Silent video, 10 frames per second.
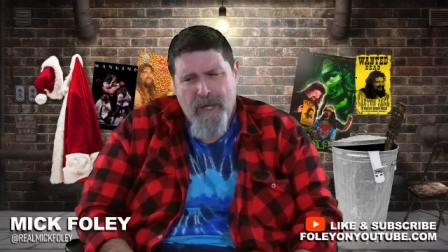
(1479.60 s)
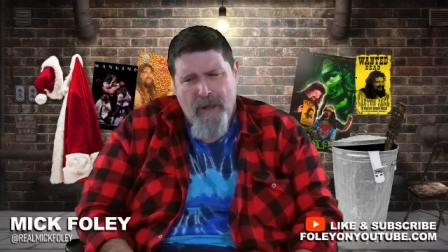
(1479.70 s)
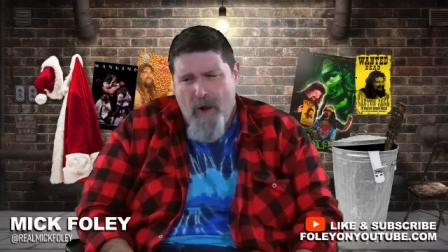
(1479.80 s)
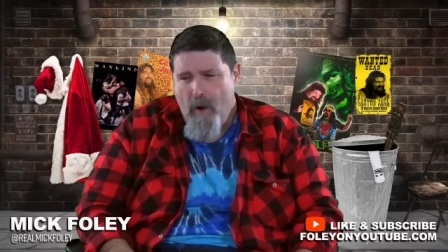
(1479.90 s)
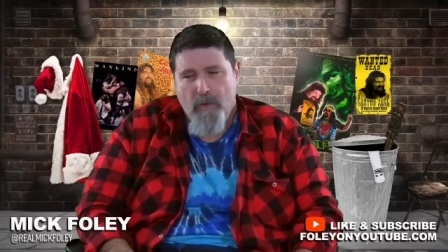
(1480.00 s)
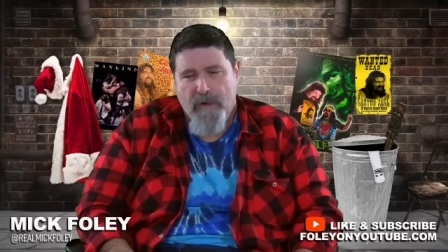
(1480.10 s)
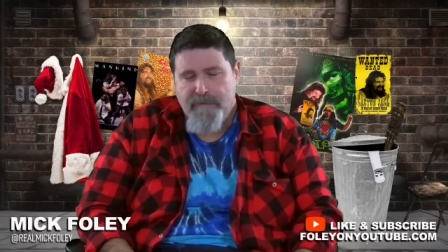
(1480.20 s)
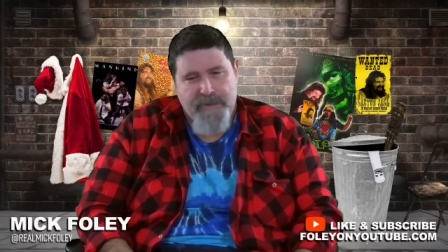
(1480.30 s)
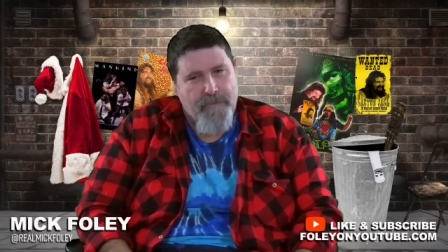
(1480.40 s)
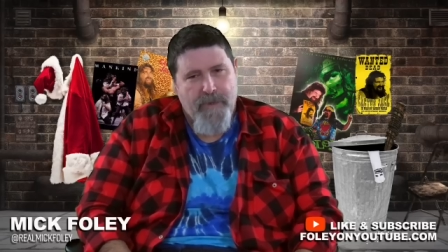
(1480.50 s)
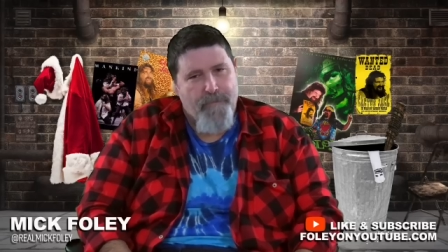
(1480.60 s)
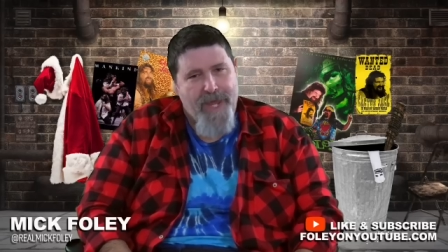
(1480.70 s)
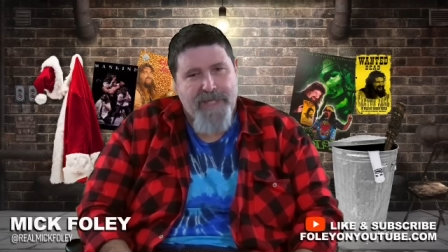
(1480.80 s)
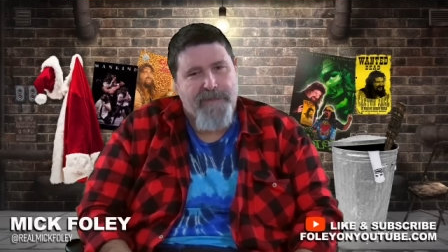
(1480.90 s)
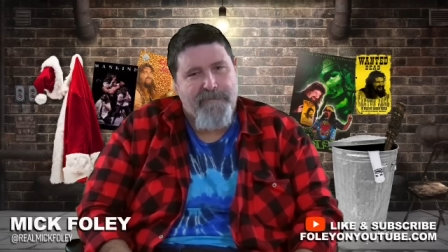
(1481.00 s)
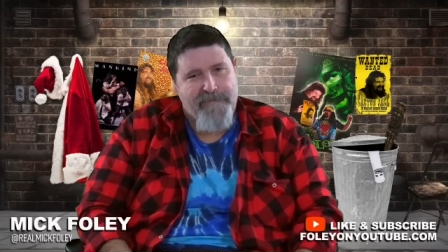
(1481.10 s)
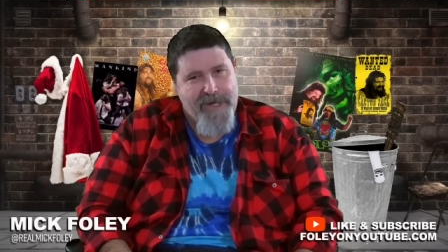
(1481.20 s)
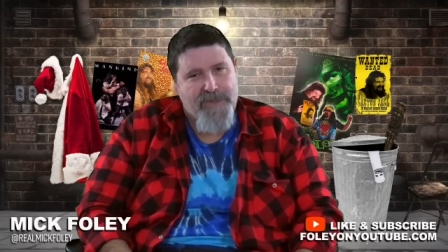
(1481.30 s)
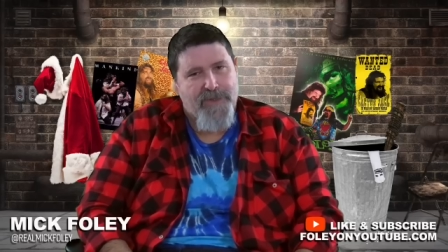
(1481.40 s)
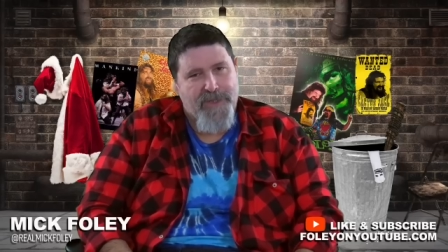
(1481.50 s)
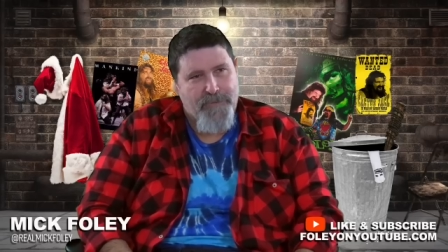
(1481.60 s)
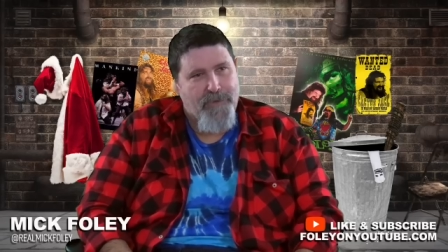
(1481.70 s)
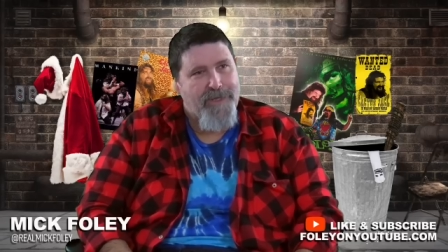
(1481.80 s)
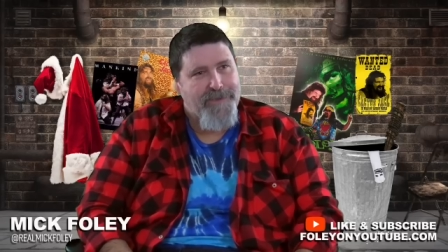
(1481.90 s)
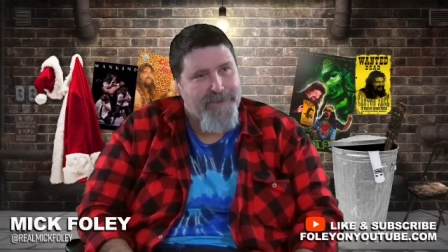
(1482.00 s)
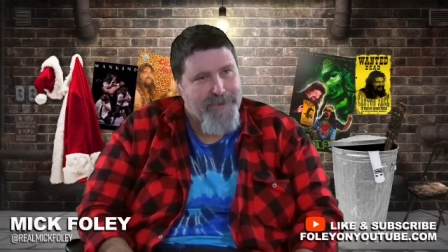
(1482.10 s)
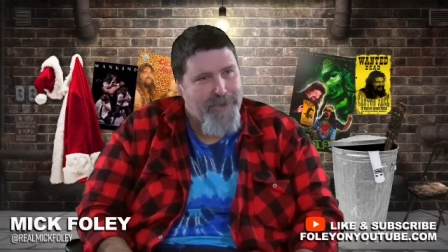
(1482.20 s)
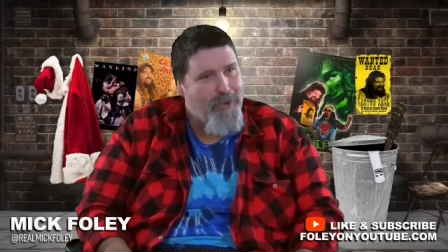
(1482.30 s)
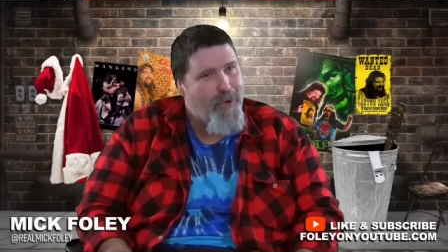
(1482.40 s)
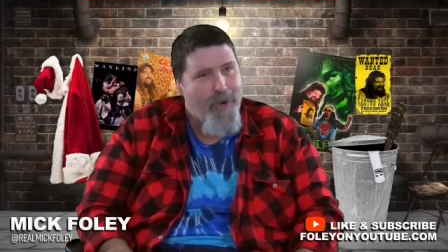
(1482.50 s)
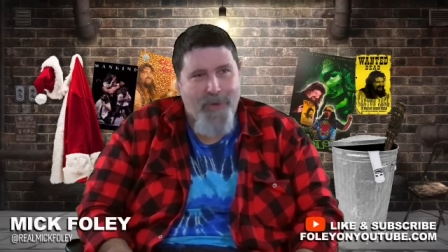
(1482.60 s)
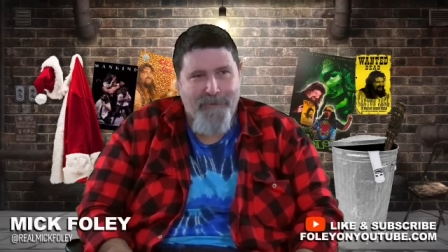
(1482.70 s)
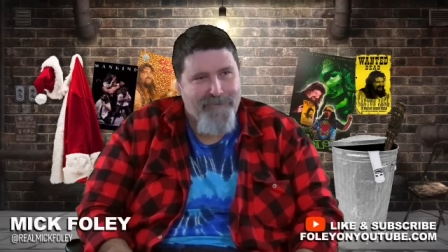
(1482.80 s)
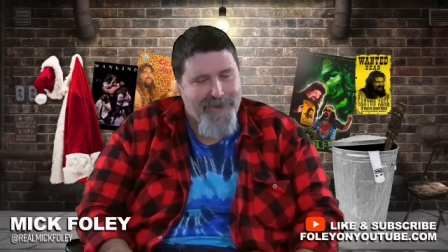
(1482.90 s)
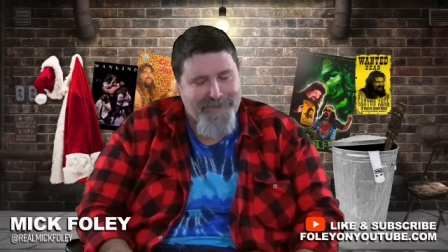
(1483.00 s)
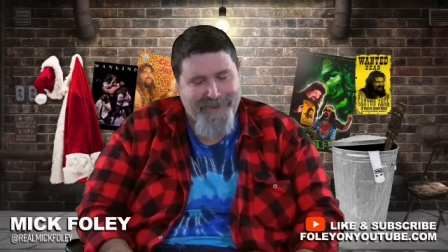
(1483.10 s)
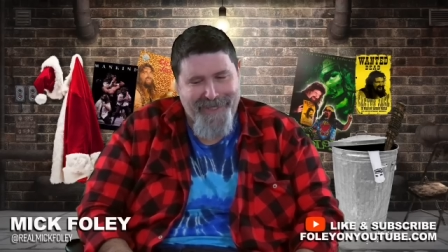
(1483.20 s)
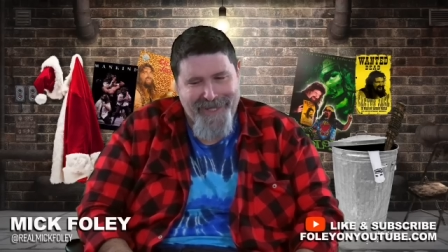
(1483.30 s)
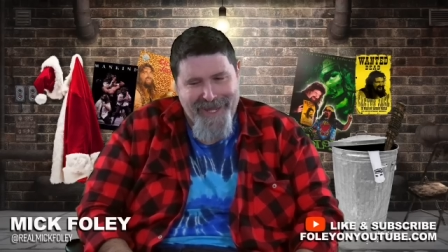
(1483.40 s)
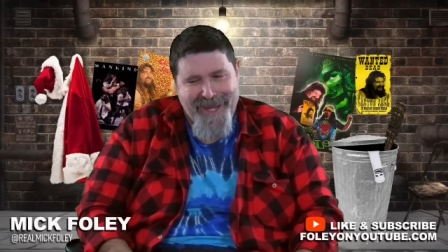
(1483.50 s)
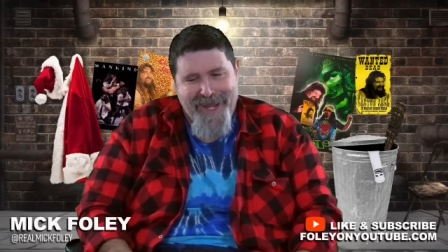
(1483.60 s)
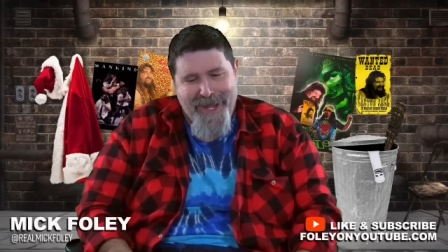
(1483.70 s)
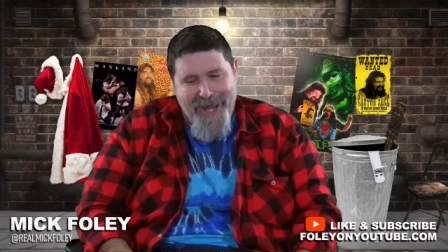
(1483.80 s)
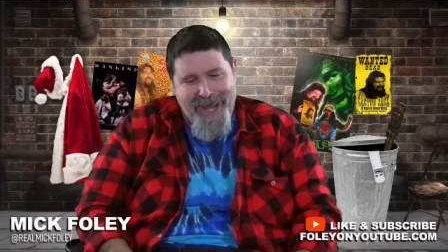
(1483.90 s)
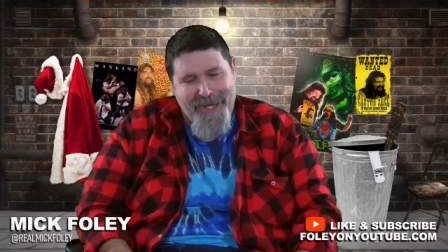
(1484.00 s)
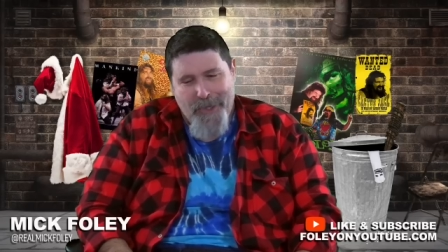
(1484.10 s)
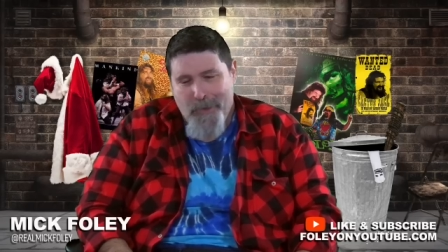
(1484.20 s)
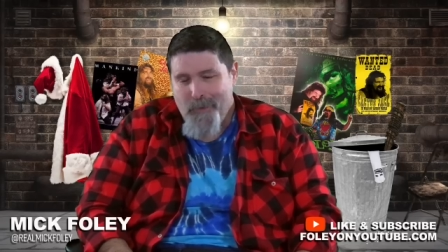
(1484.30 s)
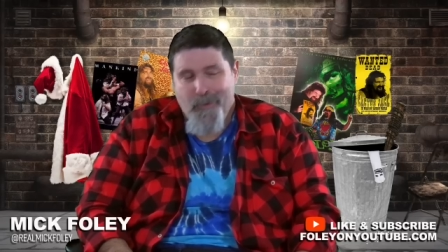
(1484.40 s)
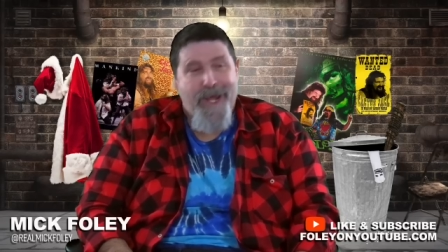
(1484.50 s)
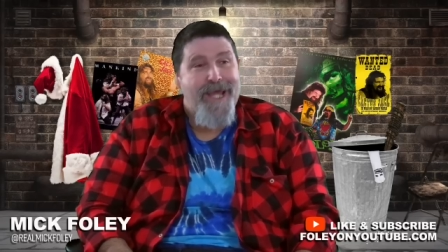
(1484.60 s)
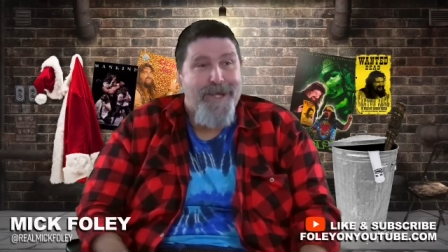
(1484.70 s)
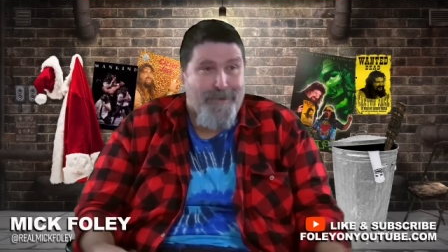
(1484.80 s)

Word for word: owner of some of the best facial expressions in all of wrestling and a great.